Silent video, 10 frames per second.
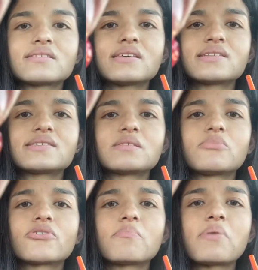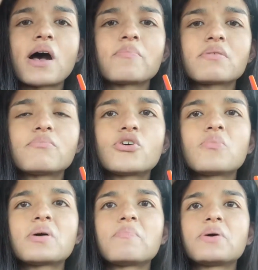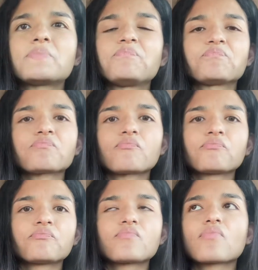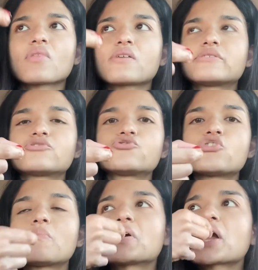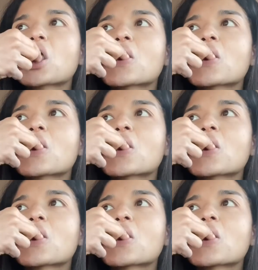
think it's similar to popping boba, but they're strawberry.